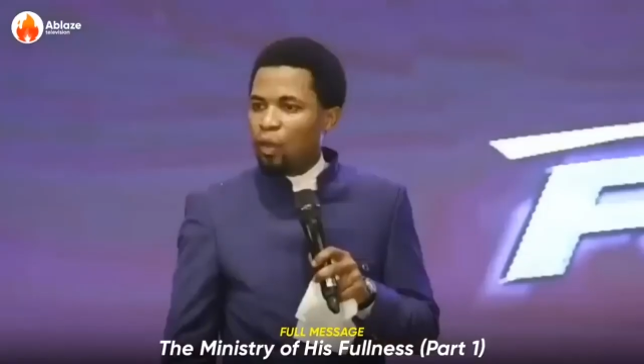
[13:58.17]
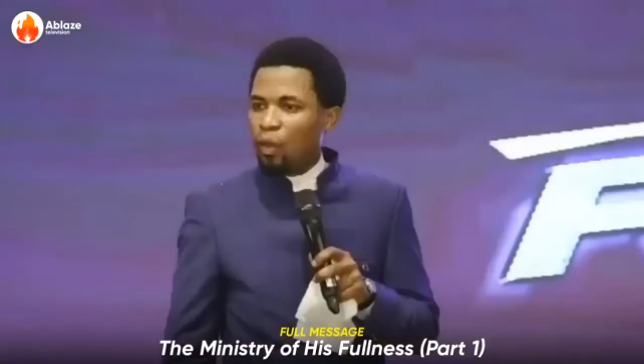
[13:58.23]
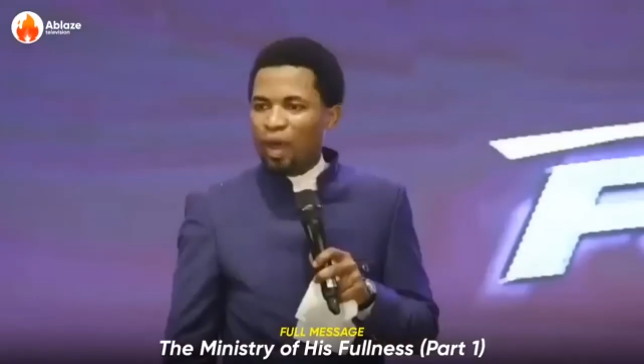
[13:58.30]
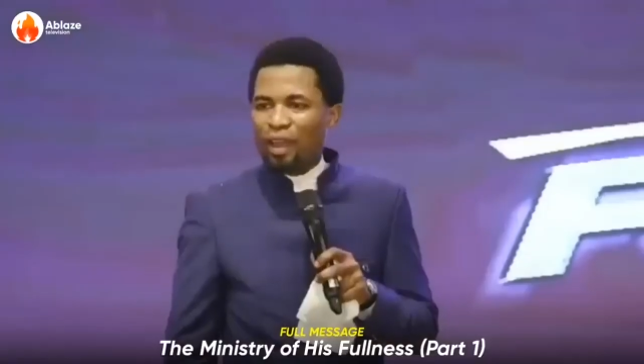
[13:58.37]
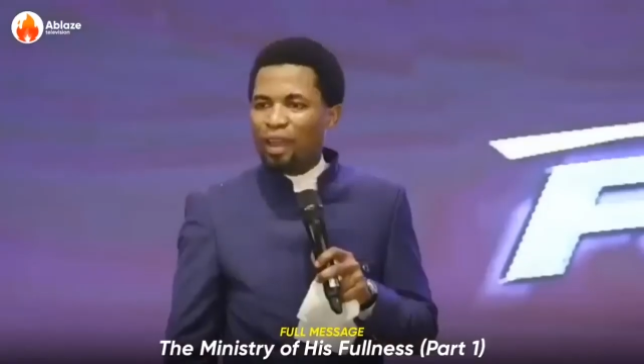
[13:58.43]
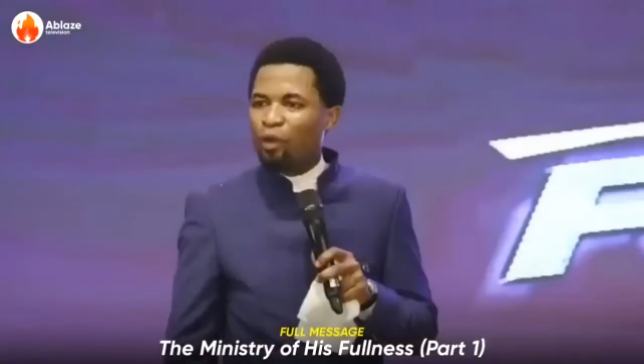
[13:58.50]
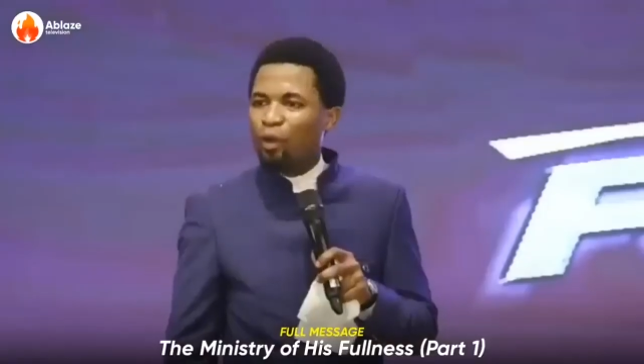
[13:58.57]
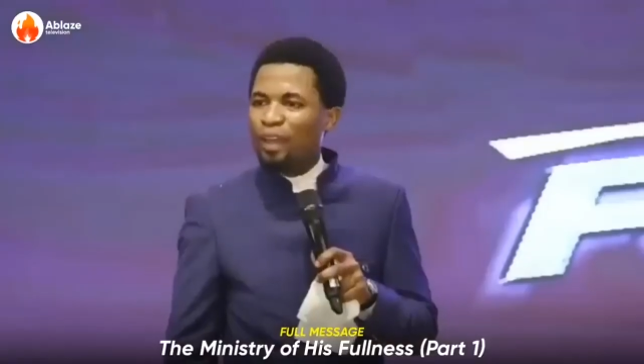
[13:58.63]
you
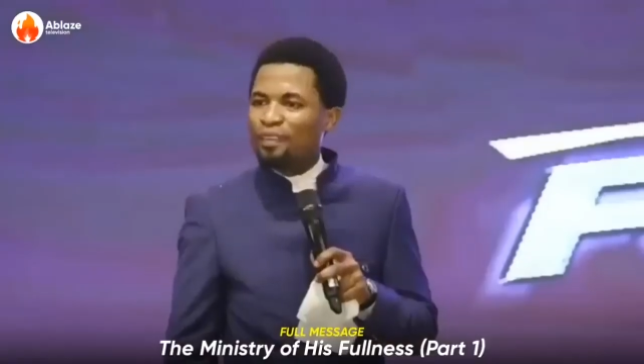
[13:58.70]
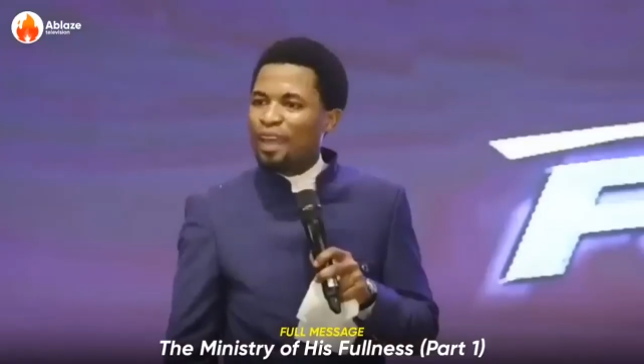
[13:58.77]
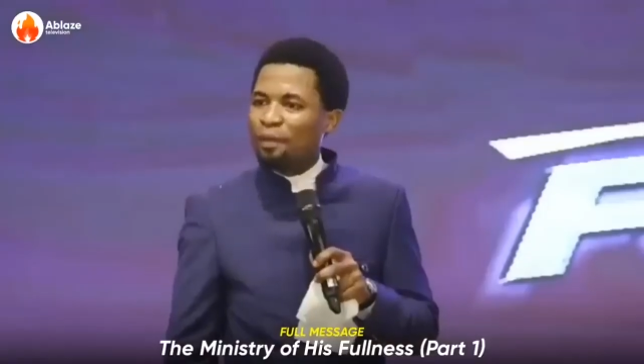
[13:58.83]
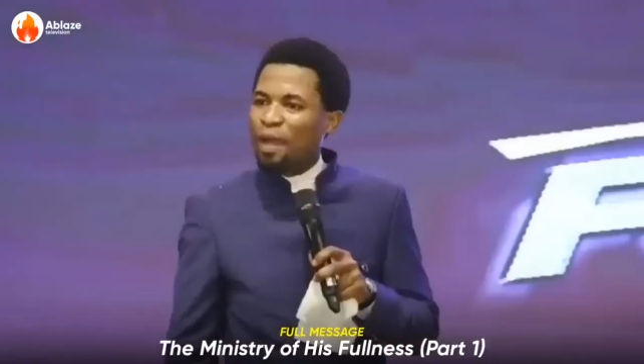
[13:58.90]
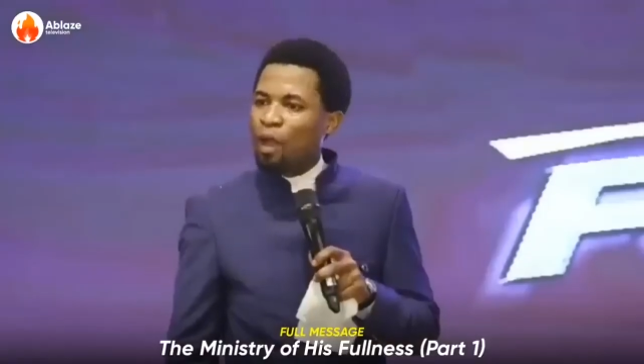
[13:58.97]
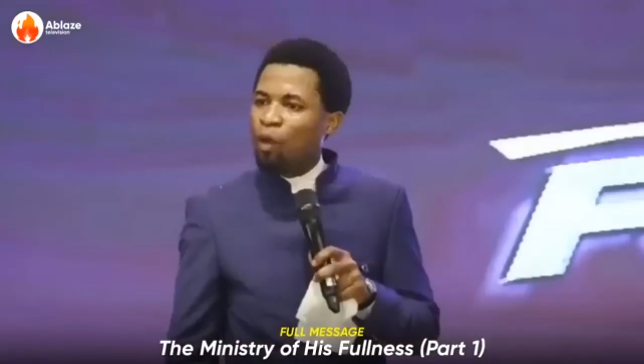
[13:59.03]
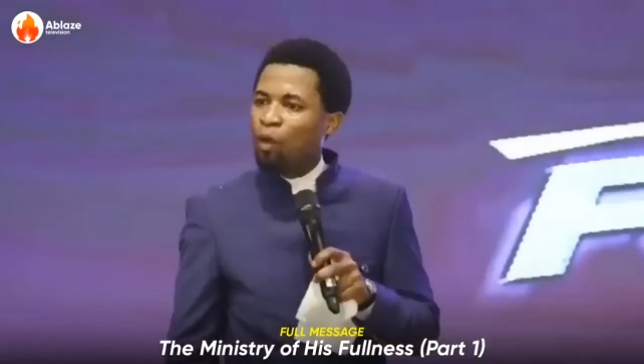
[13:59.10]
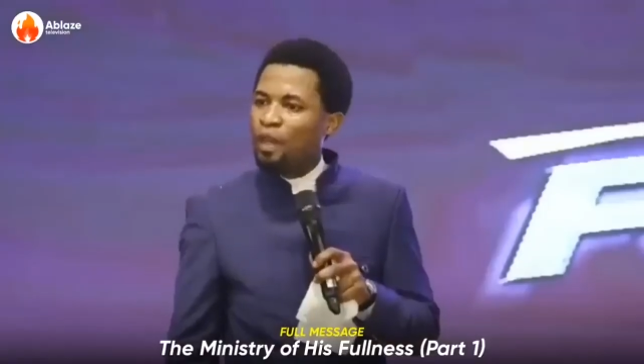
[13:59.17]
are
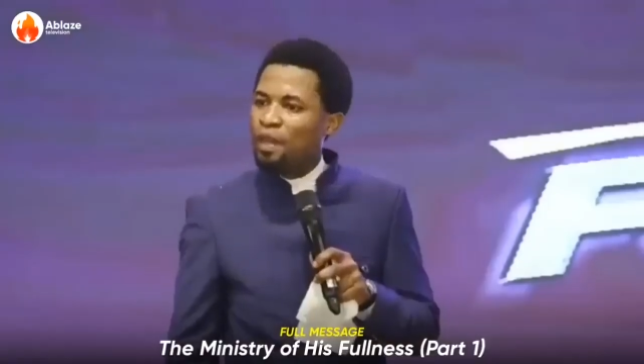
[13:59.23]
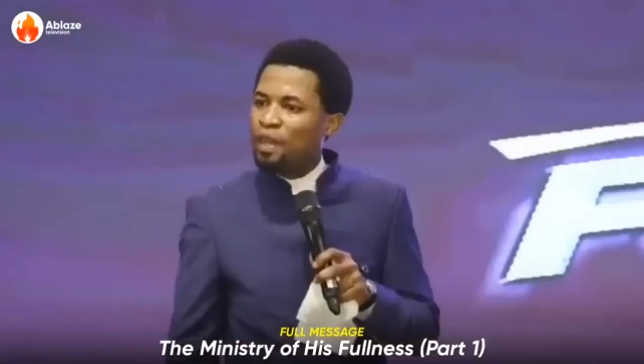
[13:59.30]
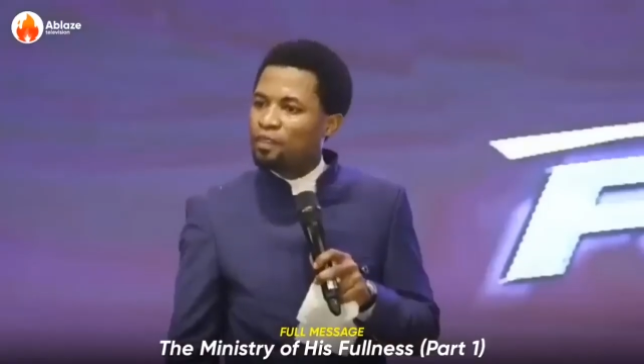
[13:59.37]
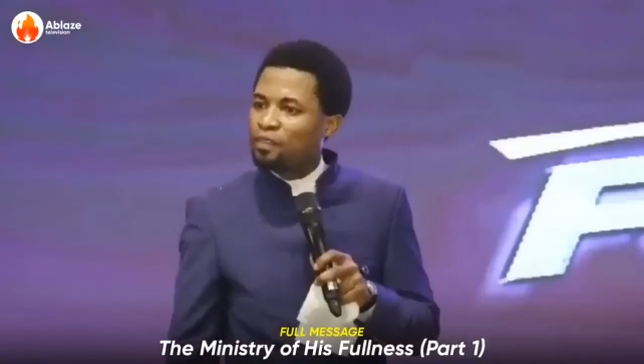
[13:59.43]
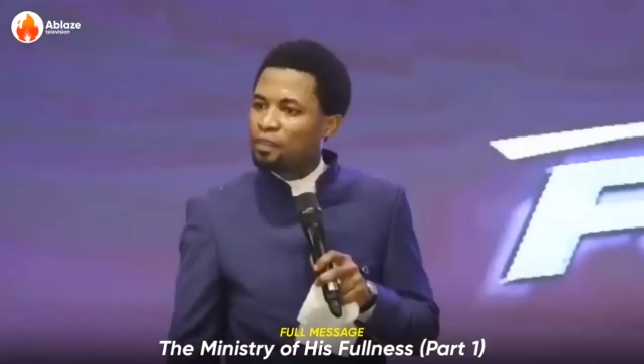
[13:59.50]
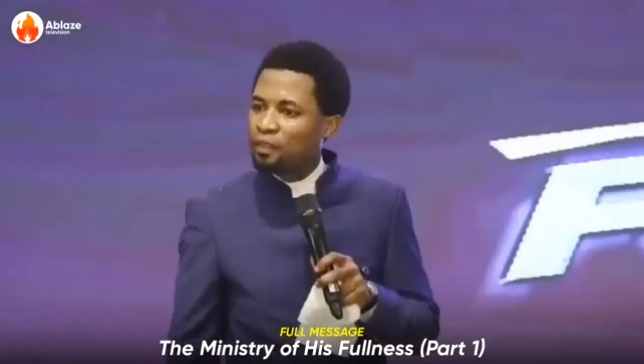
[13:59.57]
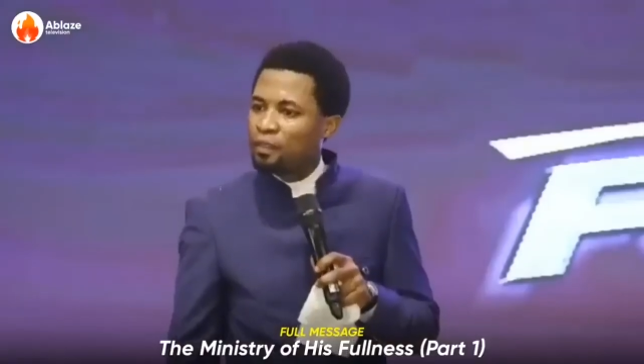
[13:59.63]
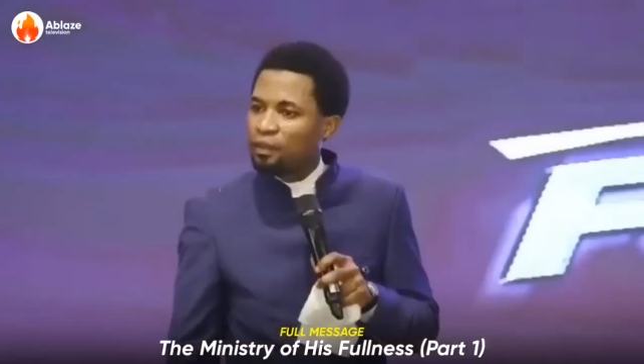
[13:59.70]
regulated by
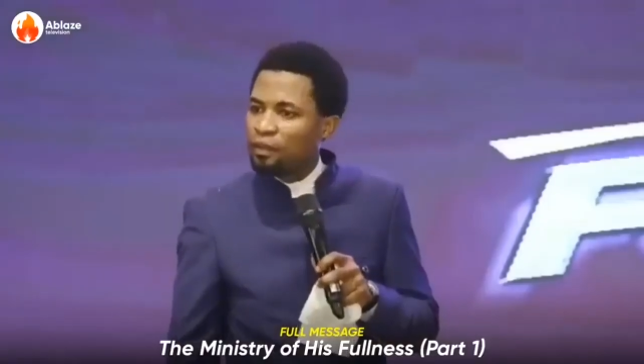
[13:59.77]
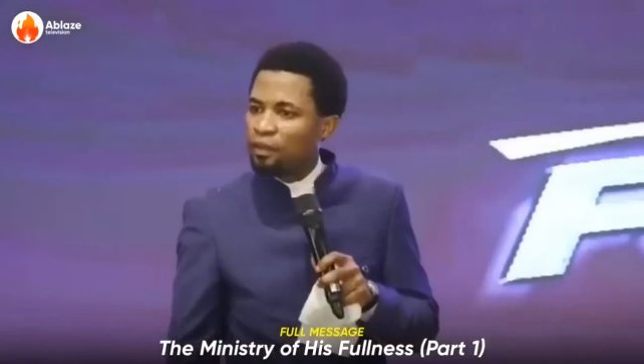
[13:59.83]
holiness.